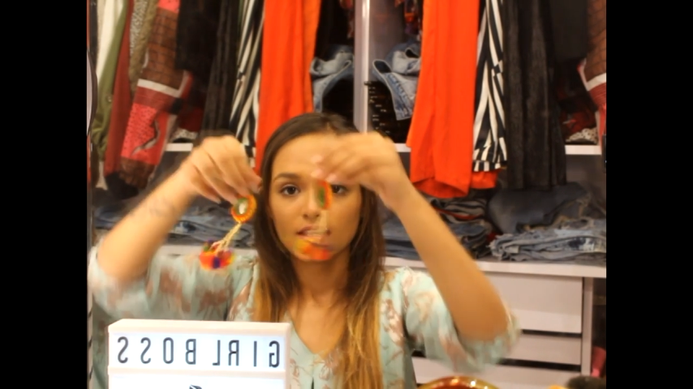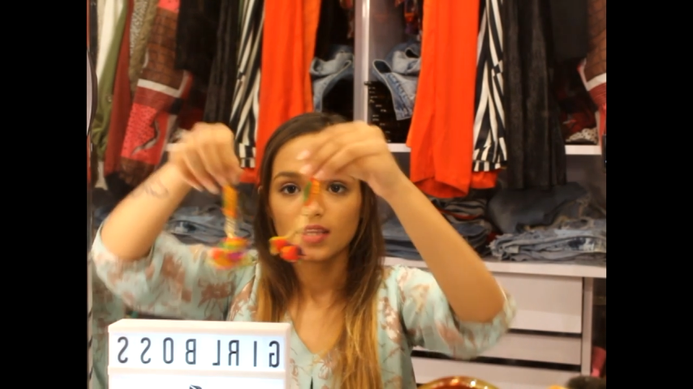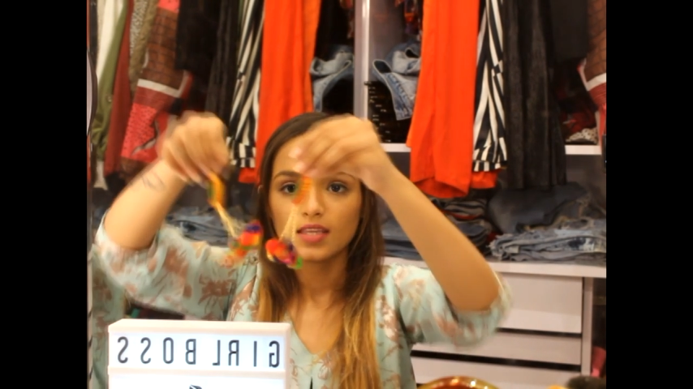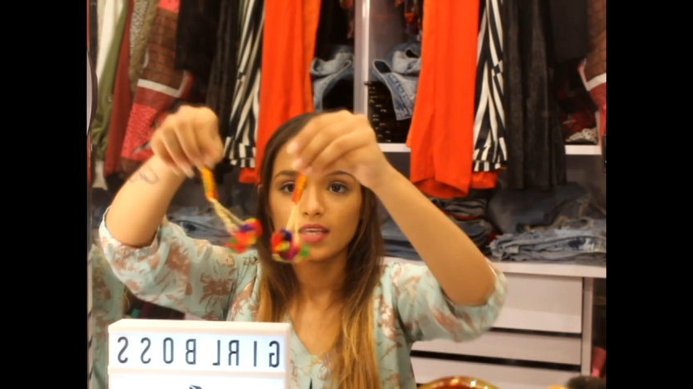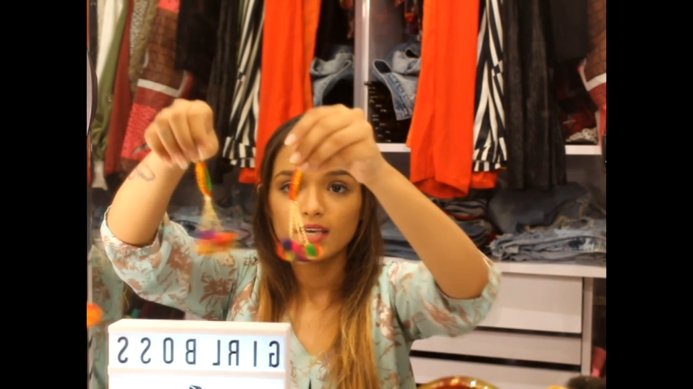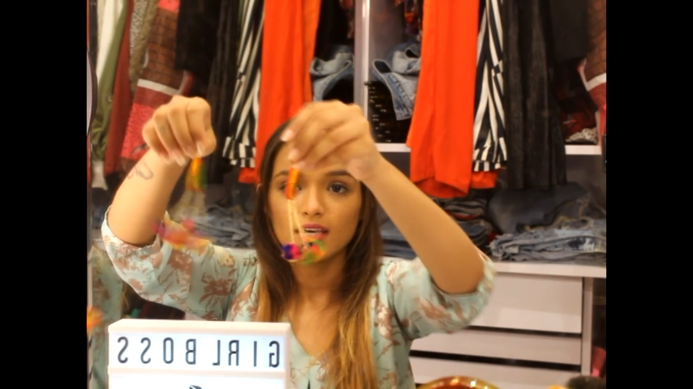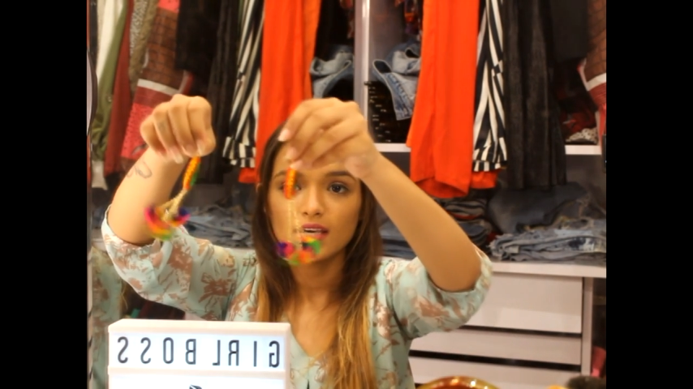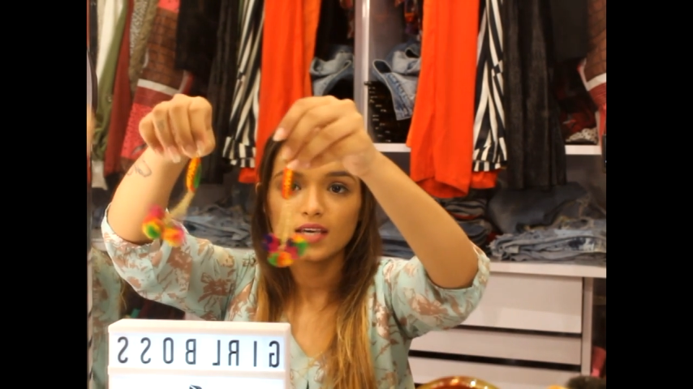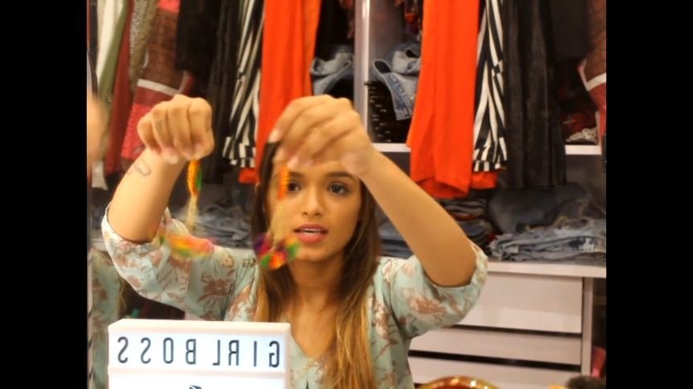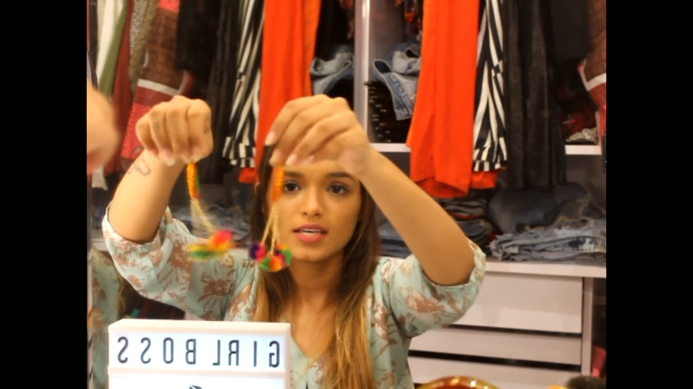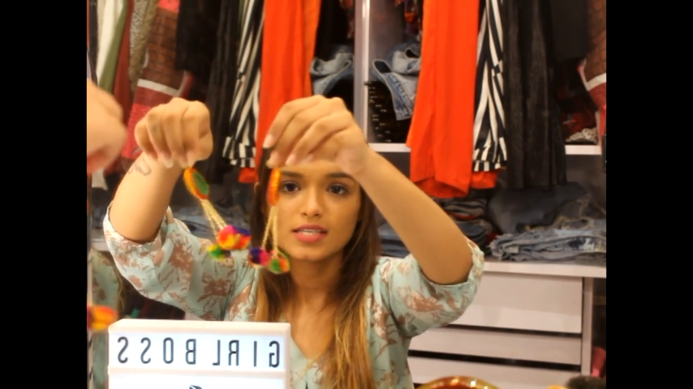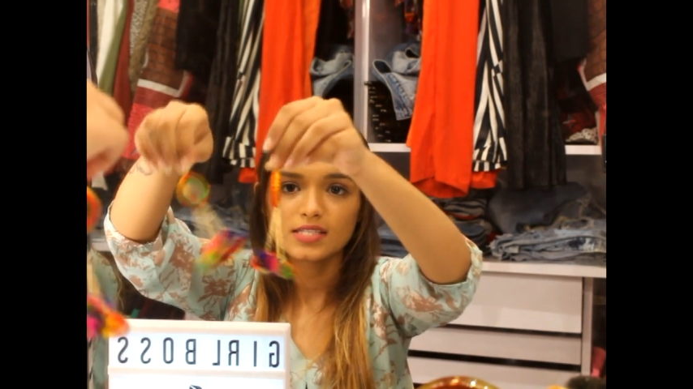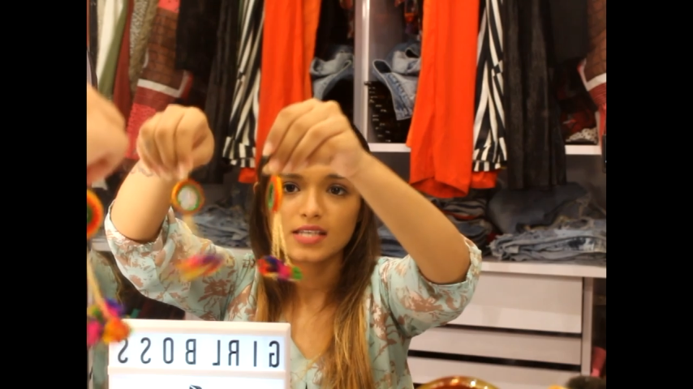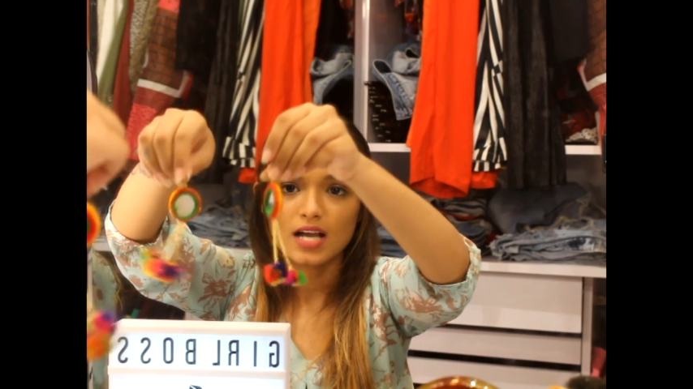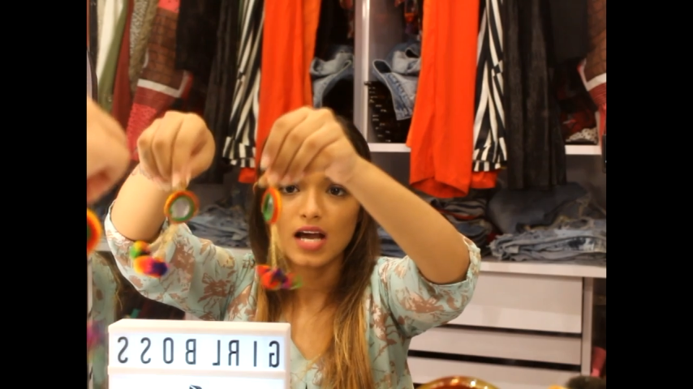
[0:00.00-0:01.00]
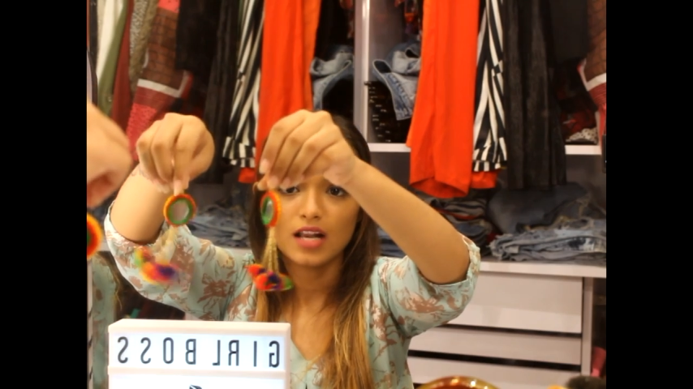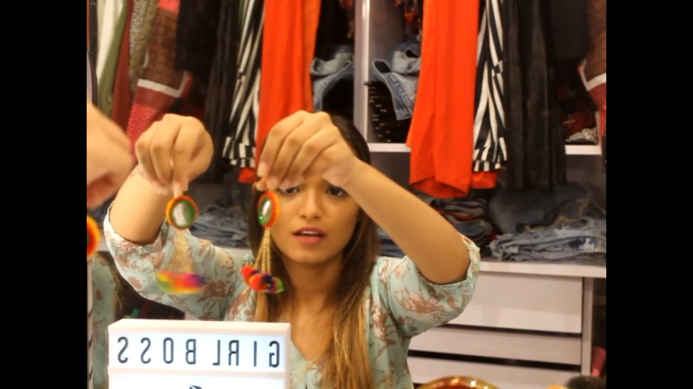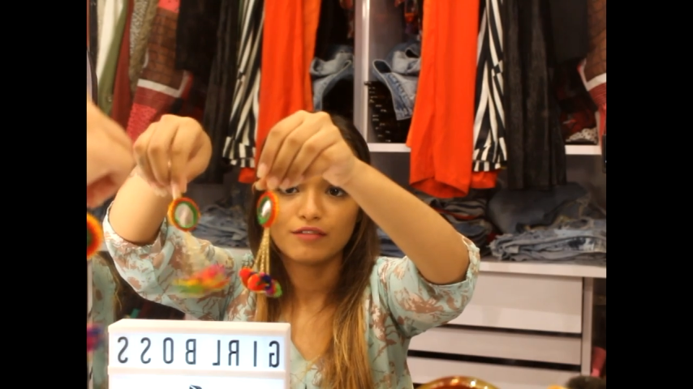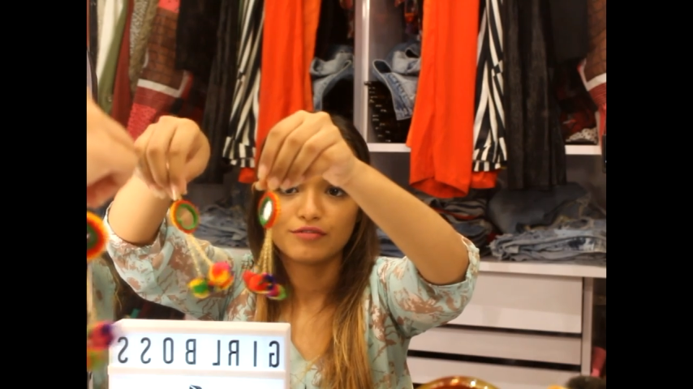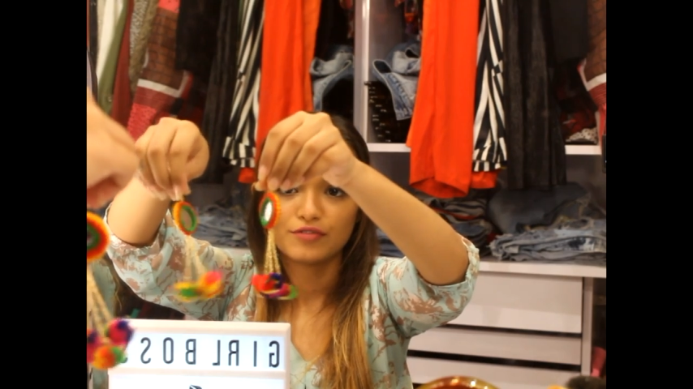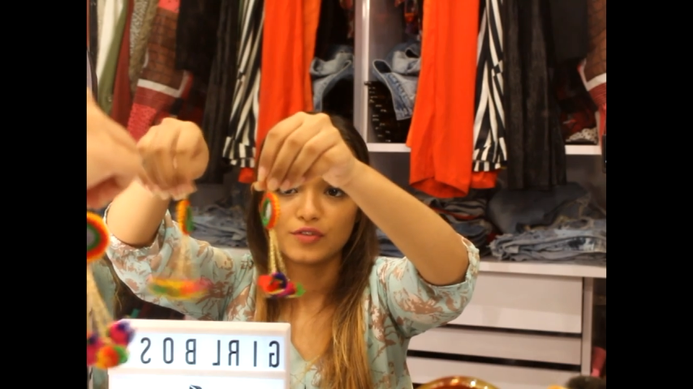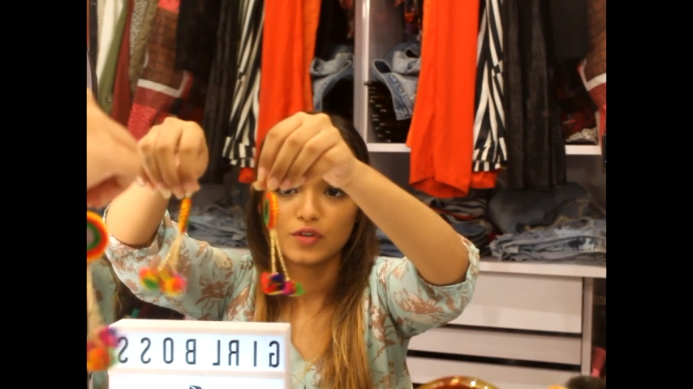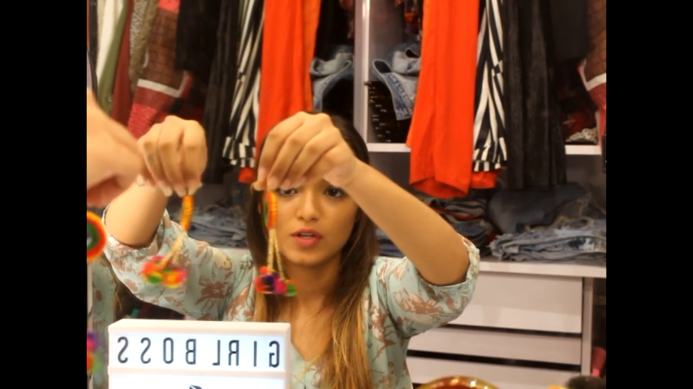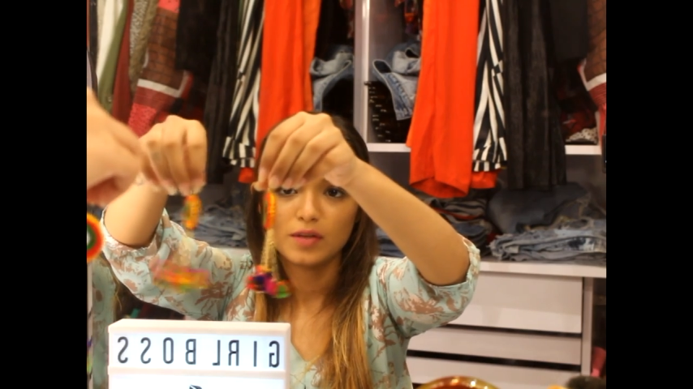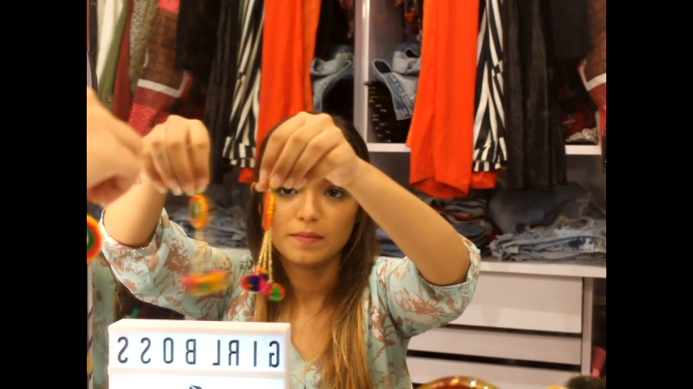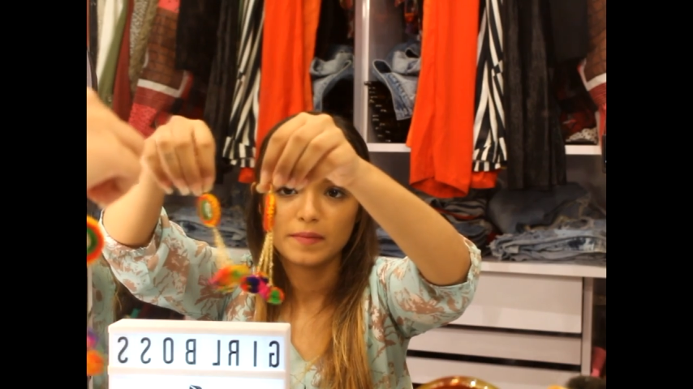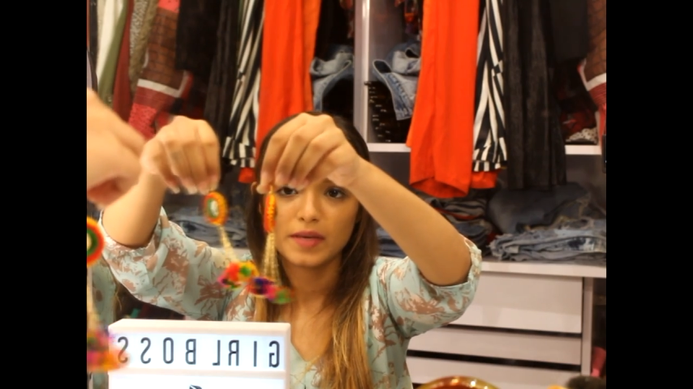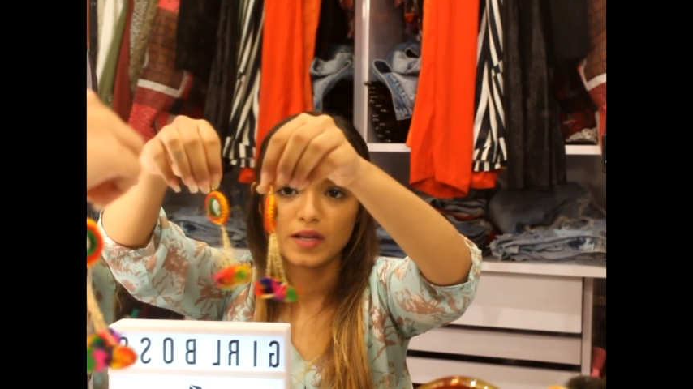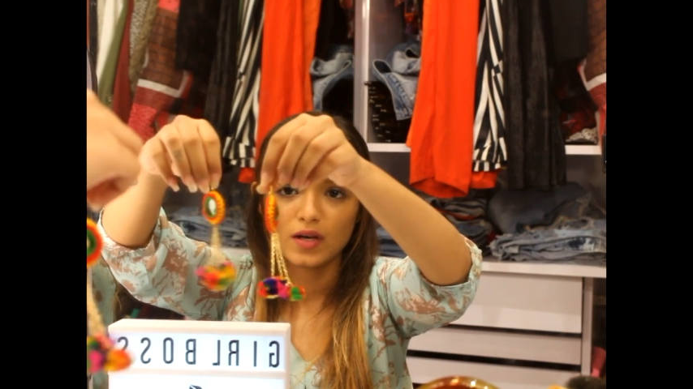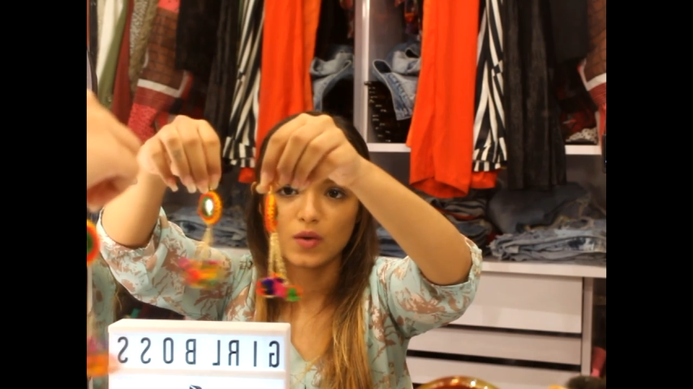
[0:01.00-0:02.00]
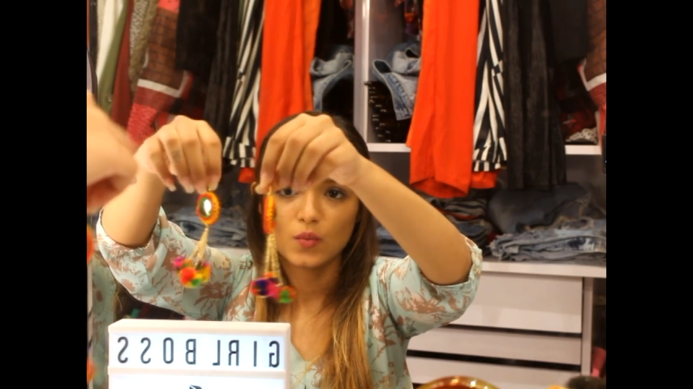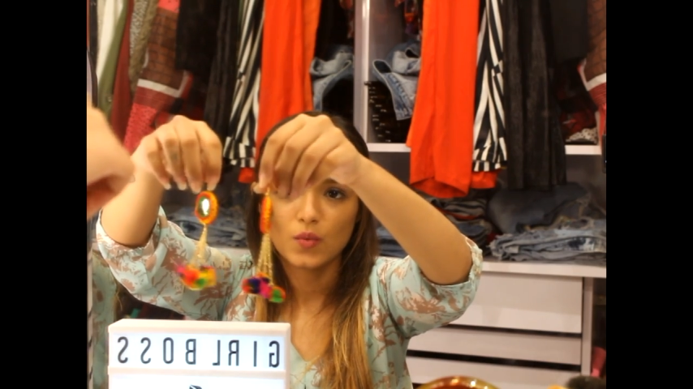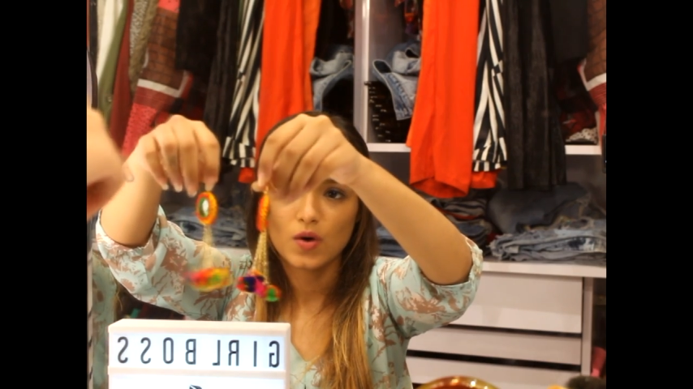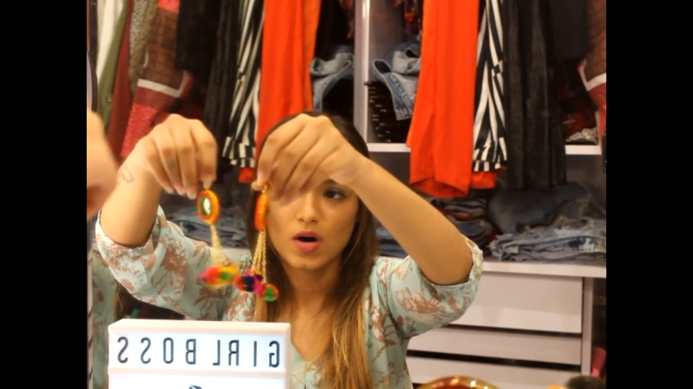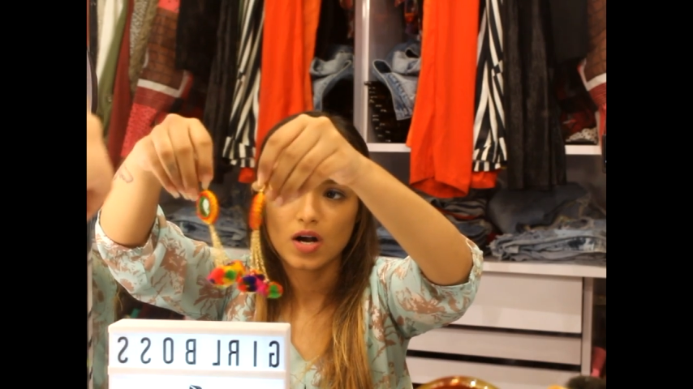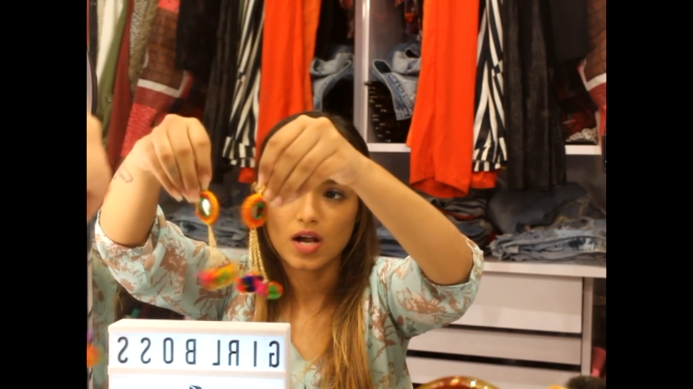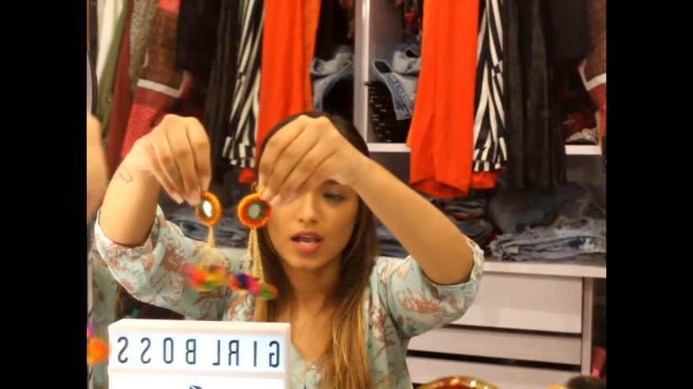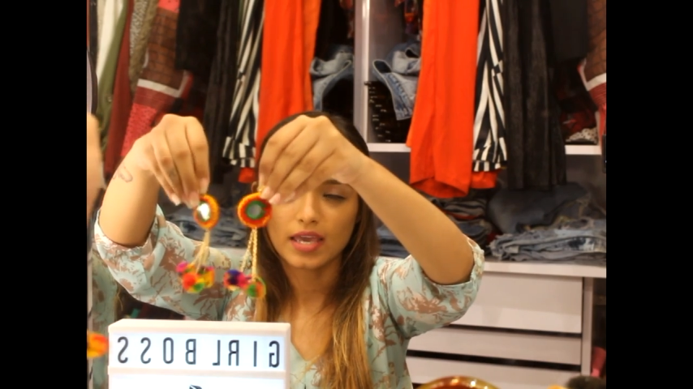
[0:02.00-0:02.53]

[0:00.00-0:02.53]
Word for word: this colorful mirror work,